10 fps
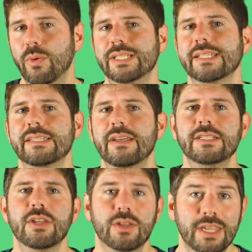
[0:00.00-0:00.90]
which is a
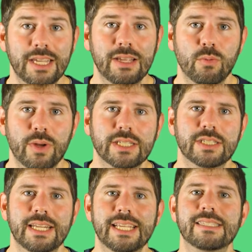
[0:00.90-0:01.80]
cytokine
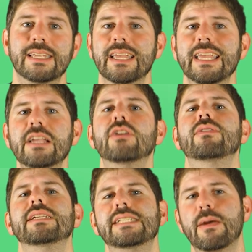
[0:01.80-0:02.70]
which leads to
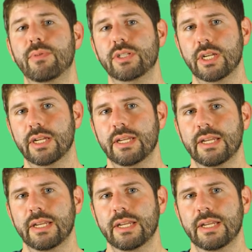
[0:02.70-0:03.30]
increased temperature